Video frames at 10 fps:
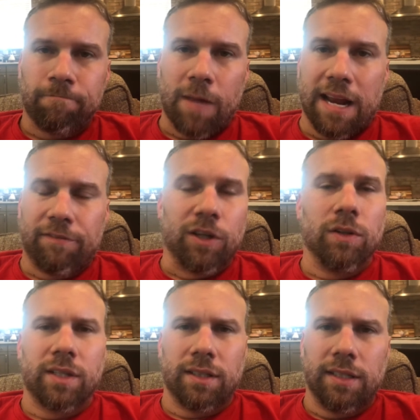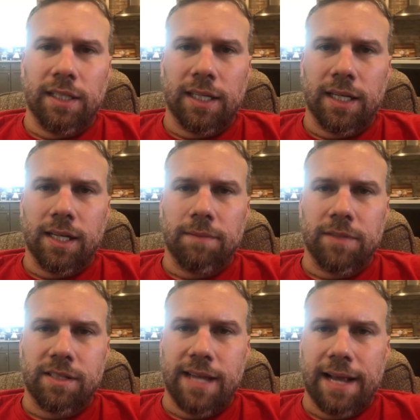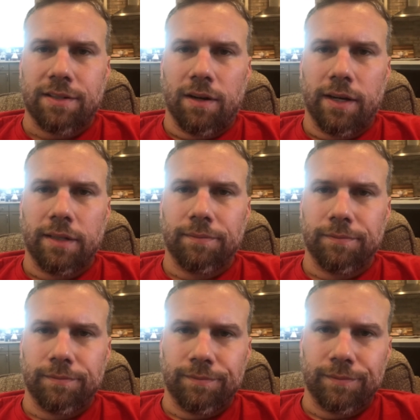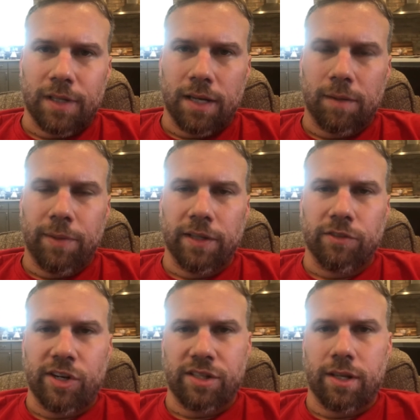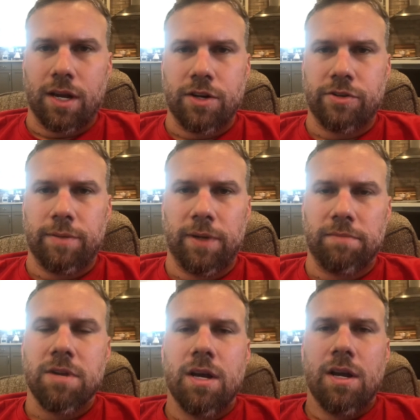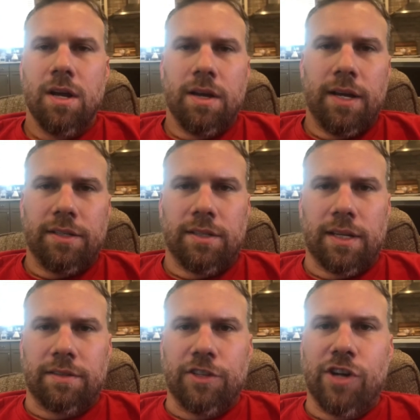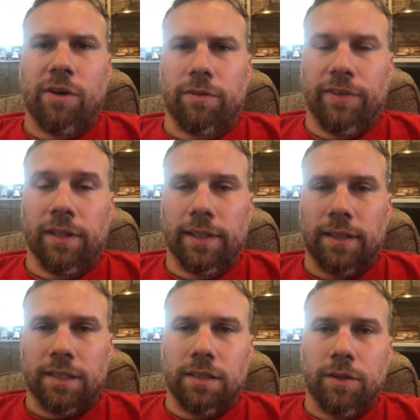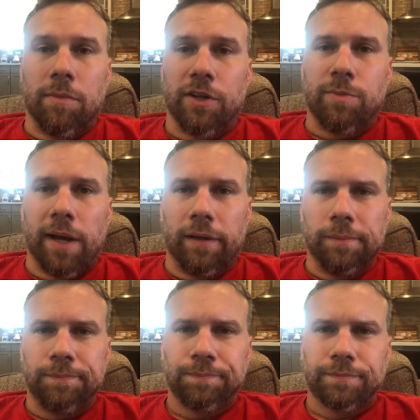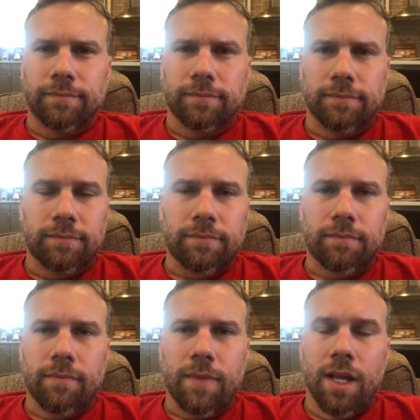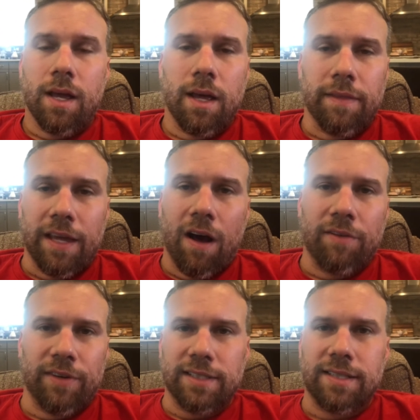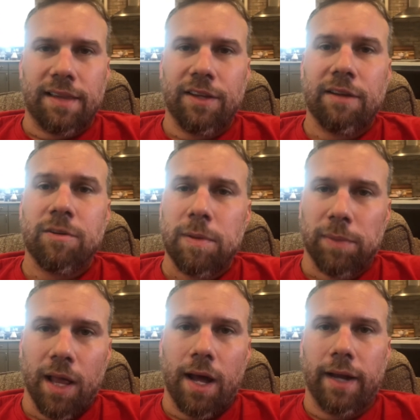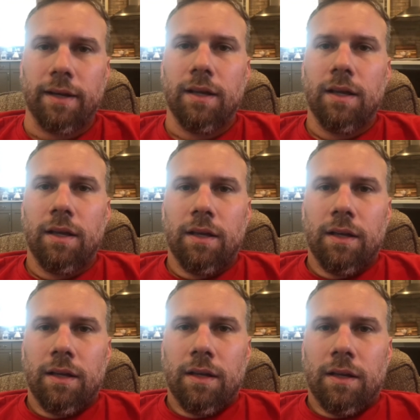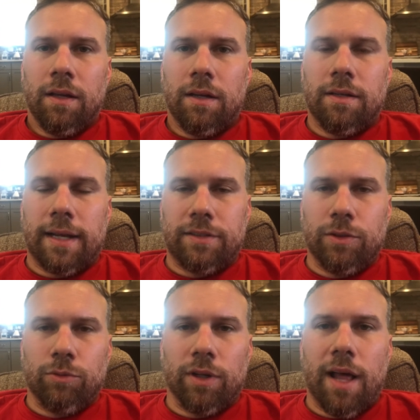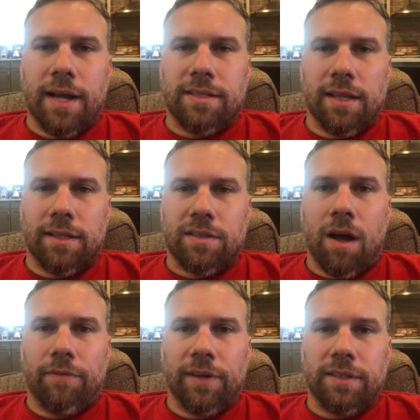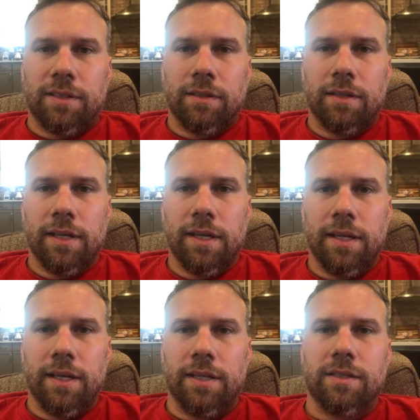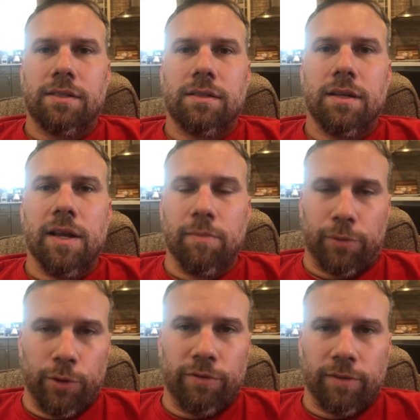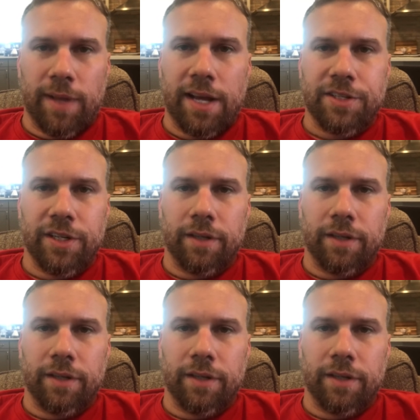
I'd have to go look at the, uh, the stats on it uh, compared to the rest of the country, but that's like the general feeling. They're much better the offense, I think you have to be blind not to realize that this offense is improved from last